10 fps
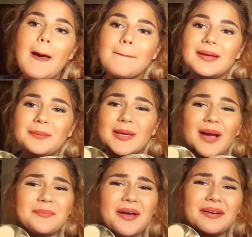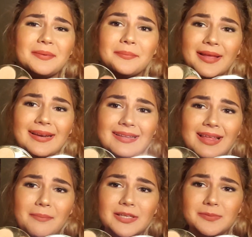but I mean, I'm not complaining
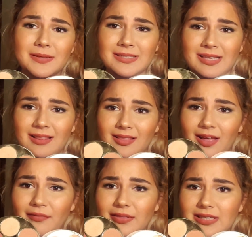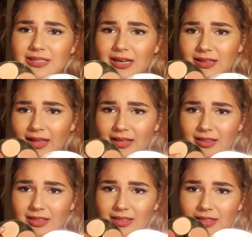that much because I love these. Like,
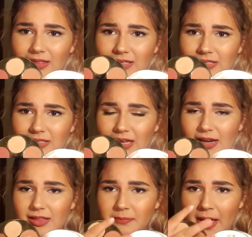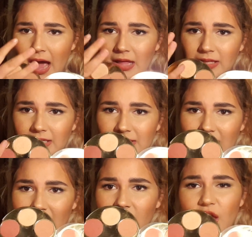this side of the palette is
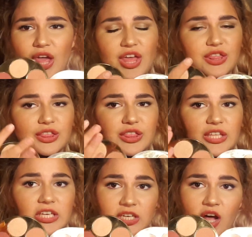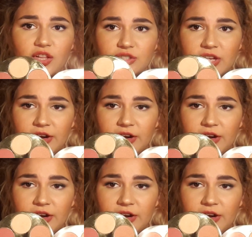like the colors I